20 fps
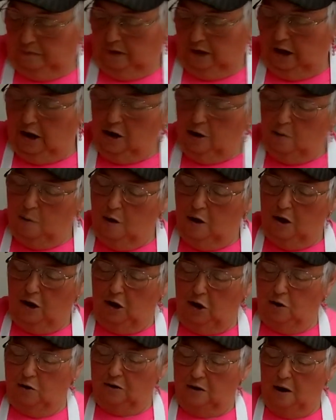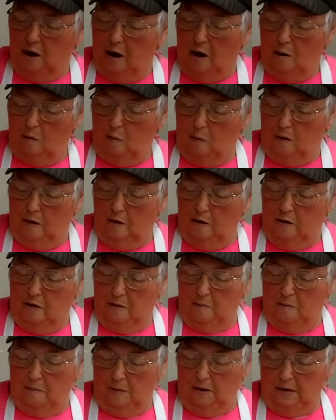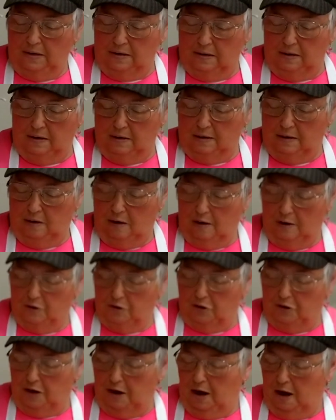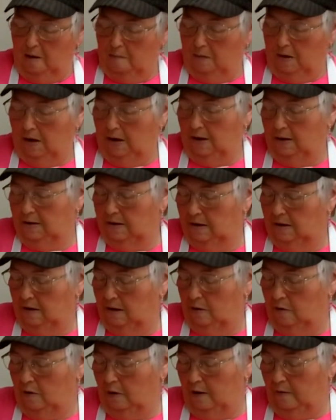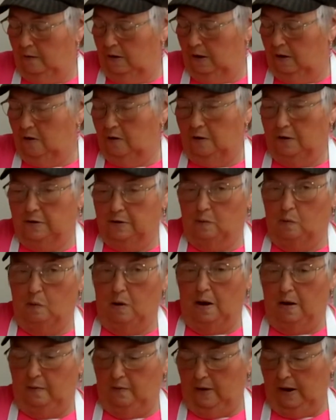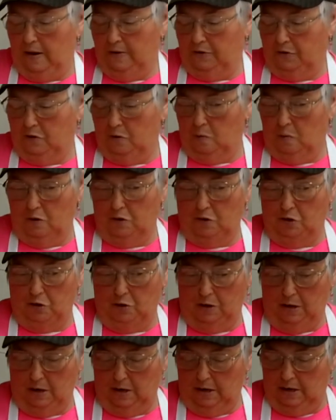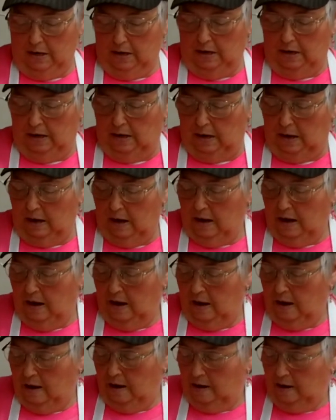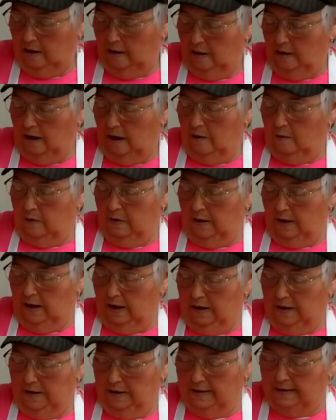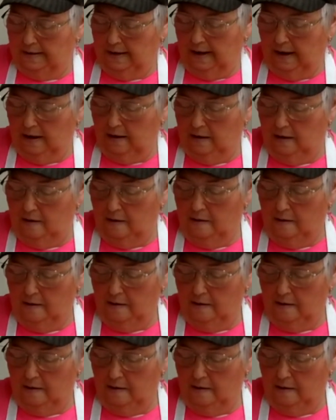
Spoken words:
And you want to use hot water to mix it as hot as you can, because then the gravy cooks way faster once you get it in, everything in this kettle.